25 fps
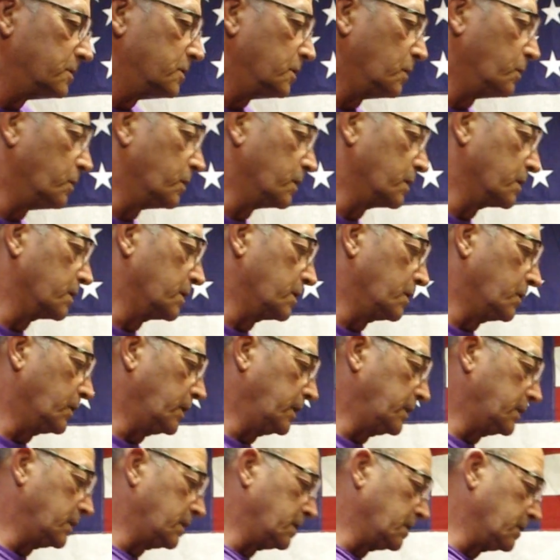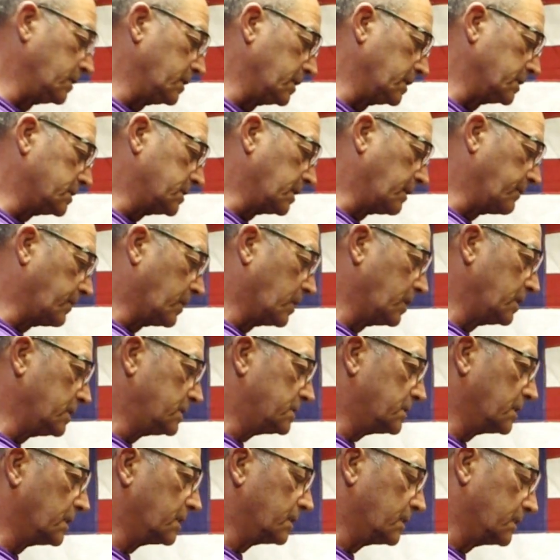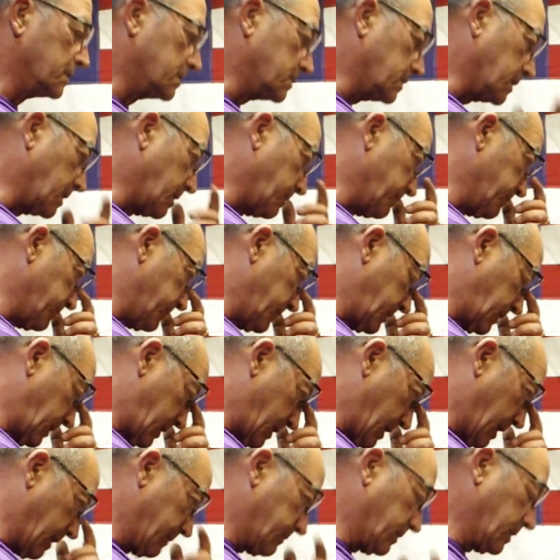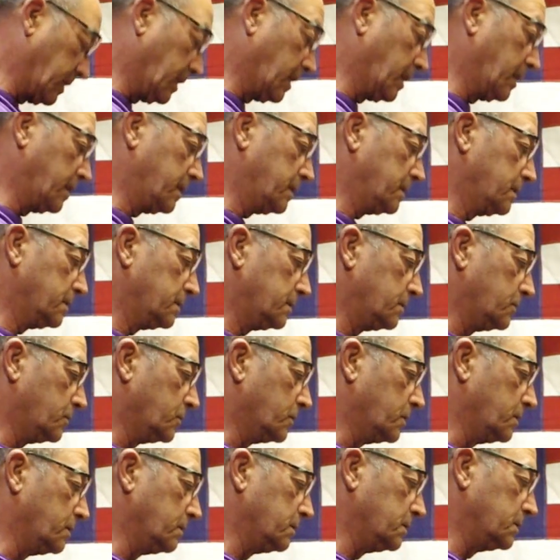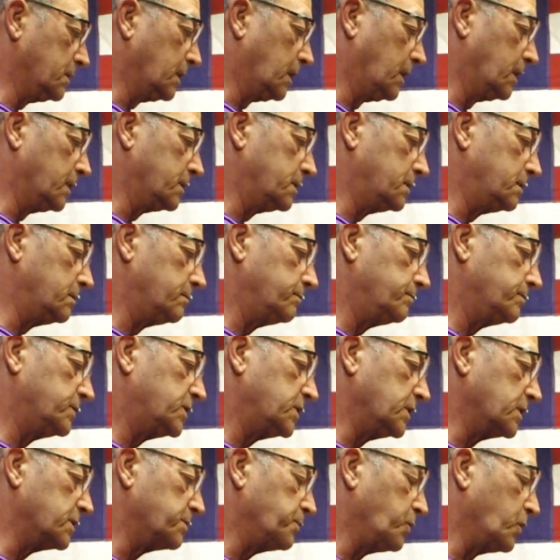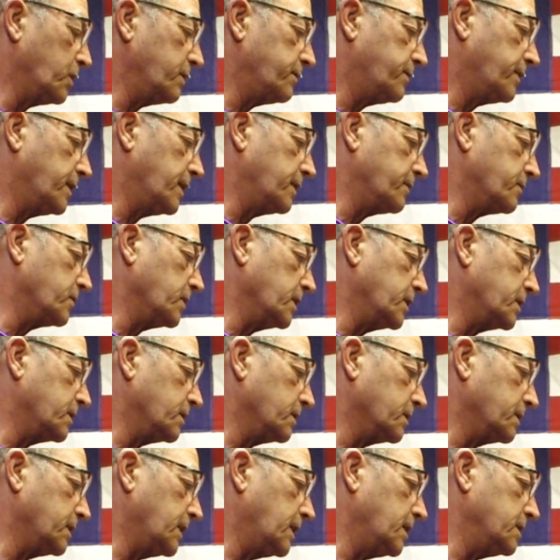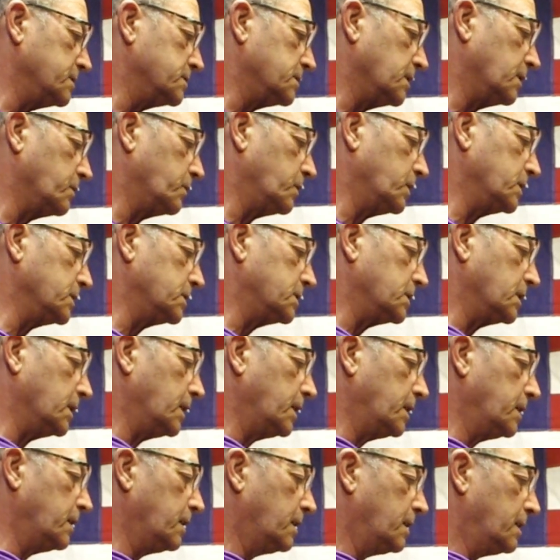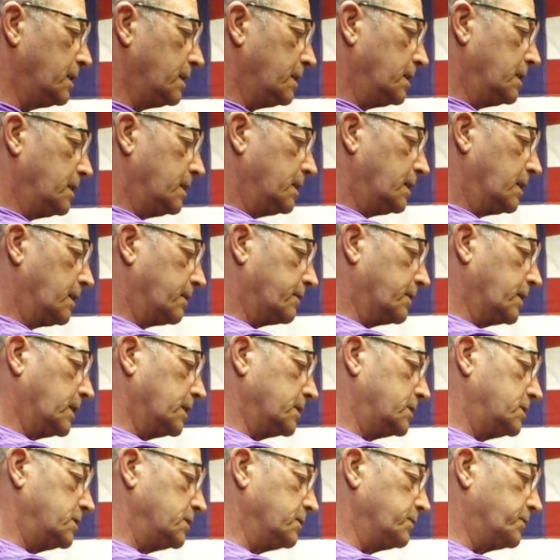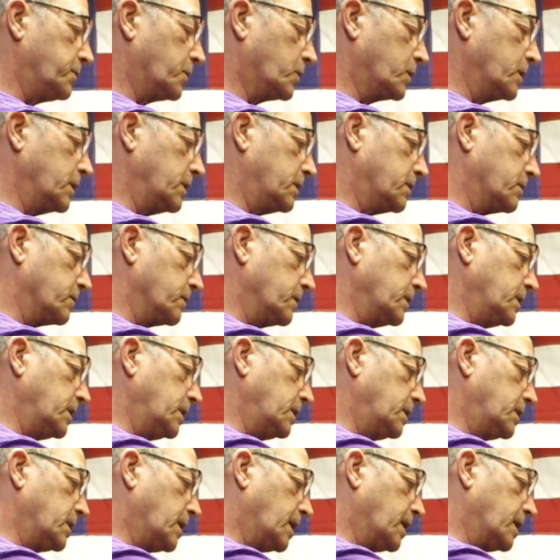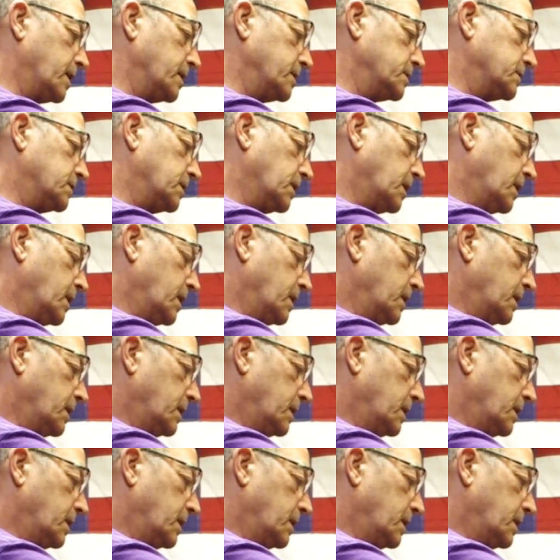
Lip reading: so we're going to do this. I've already set this up. I've got 6.5 Grendel dies on one side. I've got 243 dies